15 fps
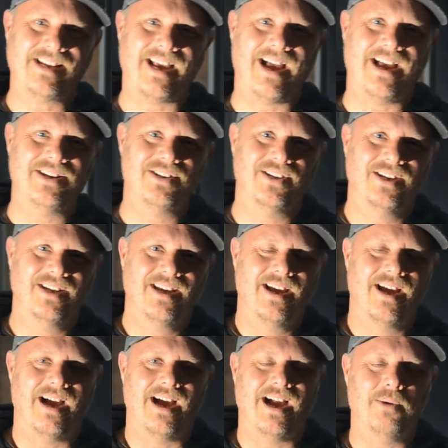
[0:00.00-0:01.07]
had,
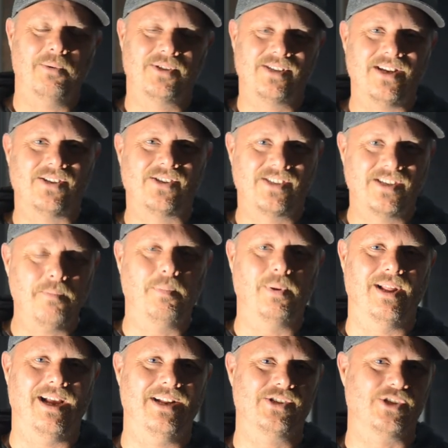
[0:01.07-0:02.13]
I would say, a
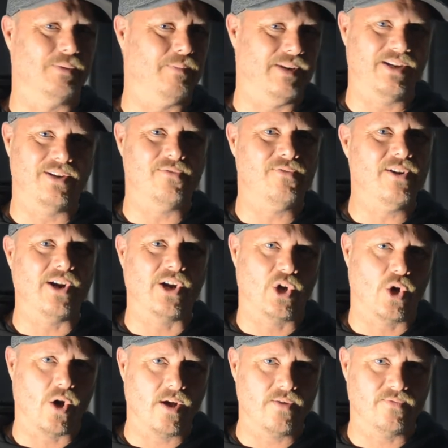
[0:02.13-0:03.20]
simple answer, but in a very
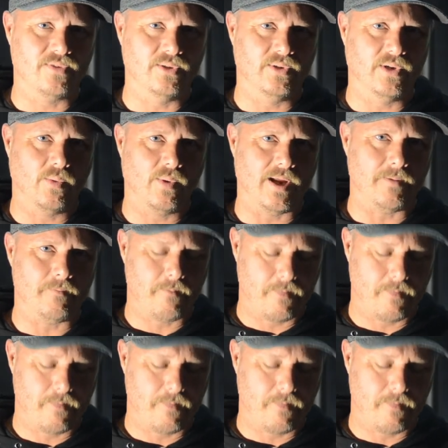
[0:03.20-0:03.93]
convoluted way.